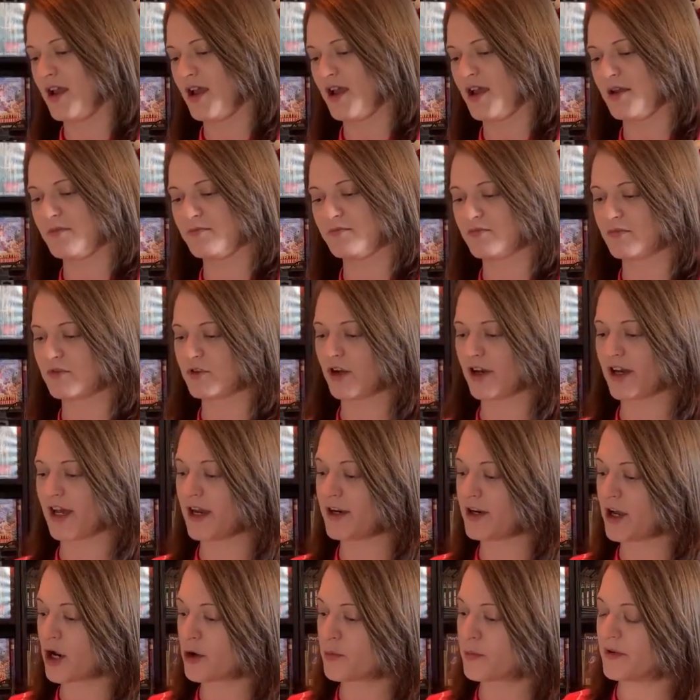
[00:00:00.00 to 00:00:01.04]
God, I
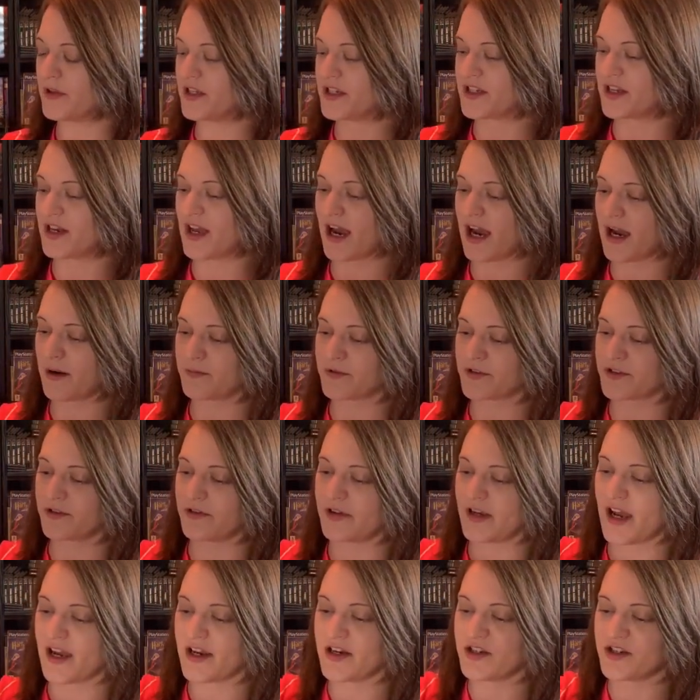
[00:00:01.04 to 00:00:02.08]
haven't opened this in
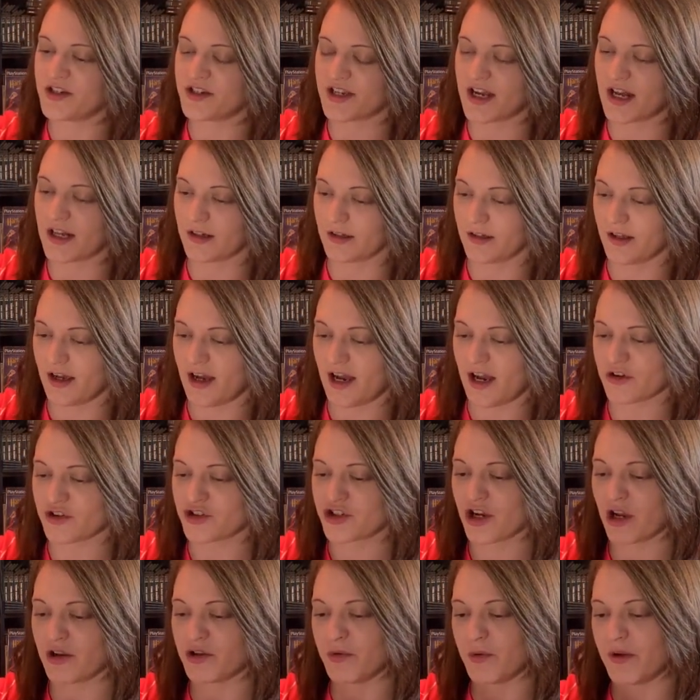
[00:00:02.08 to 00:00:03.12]
absolutely ages. I'll
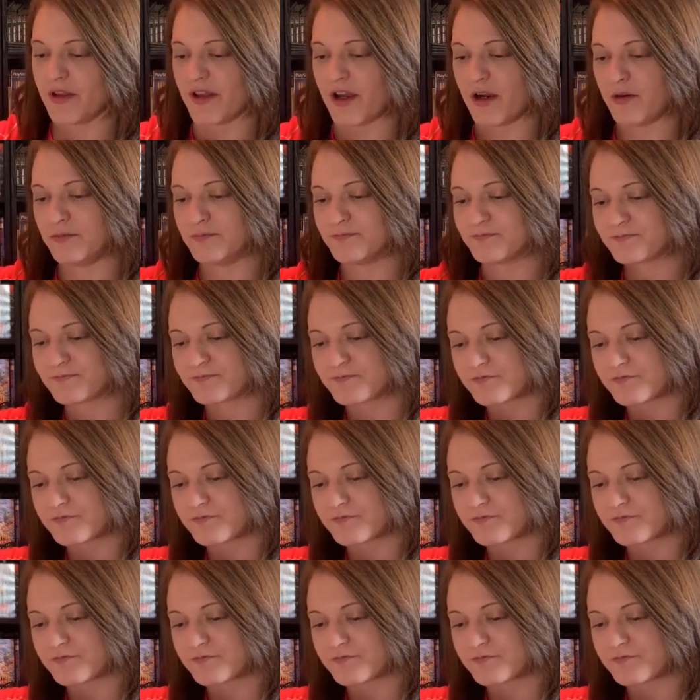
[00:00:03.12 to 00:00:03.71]
show you it though.